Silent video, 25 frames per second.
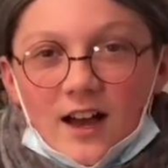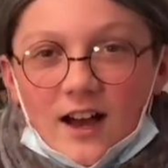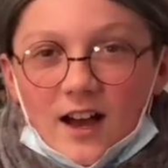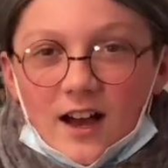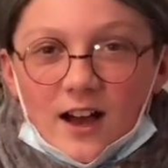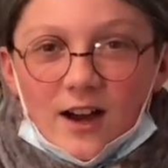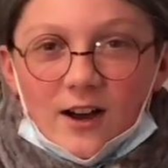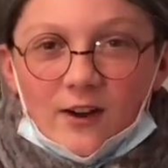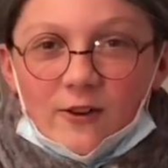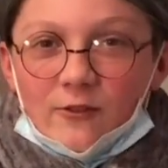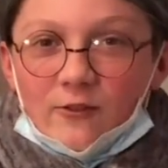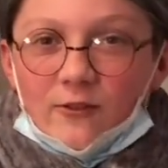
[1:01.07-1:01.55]

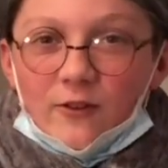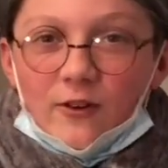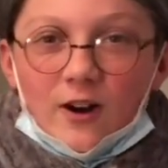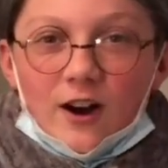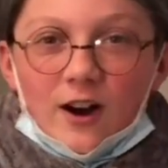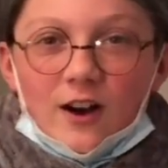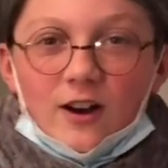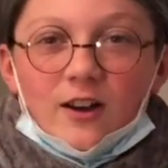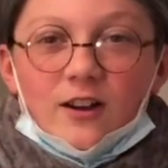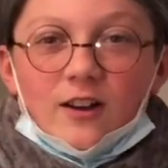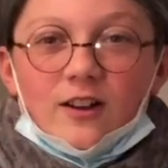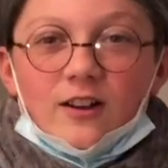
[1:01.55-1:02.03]
Granny,
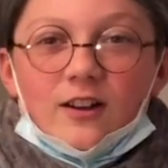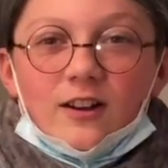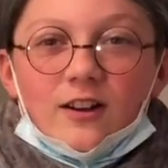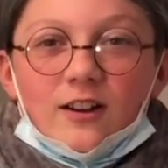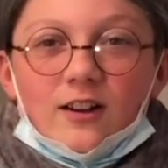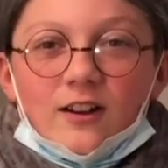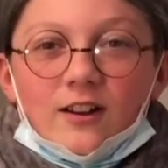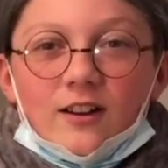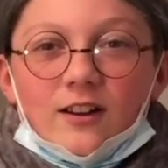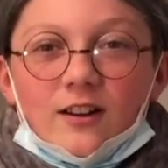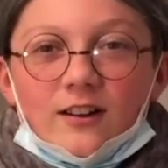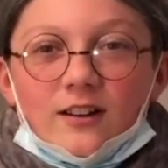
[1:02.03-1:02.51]

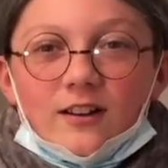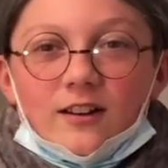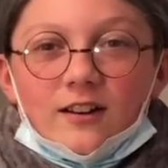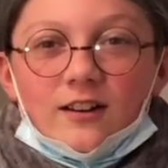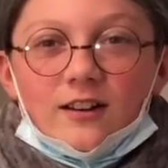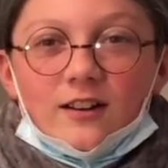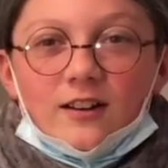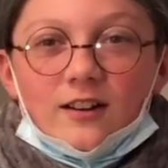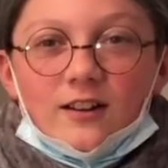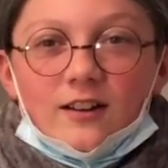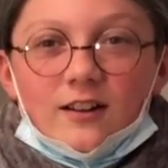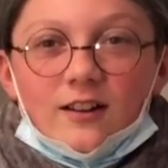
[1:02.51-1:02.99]

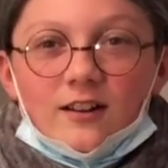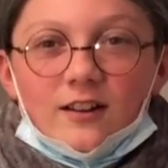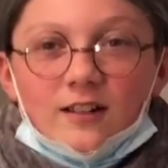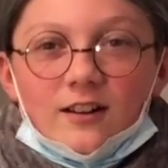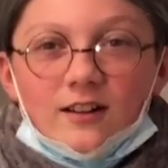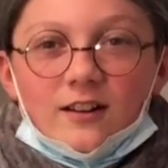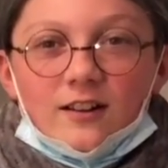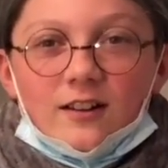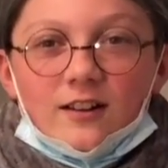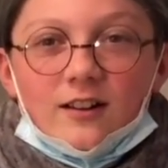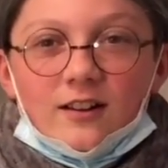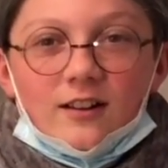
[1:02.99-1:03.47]
they
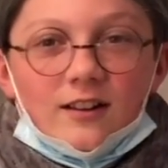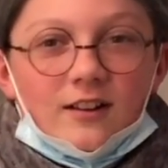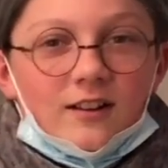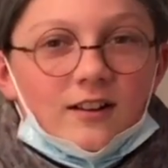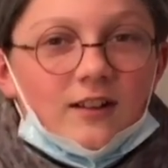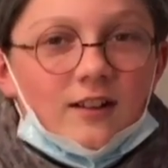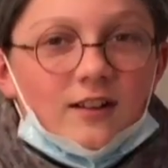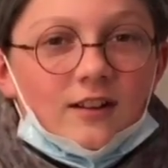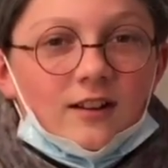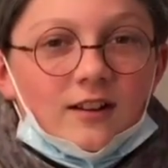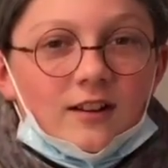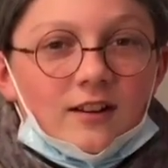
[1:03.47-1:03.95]
don't grow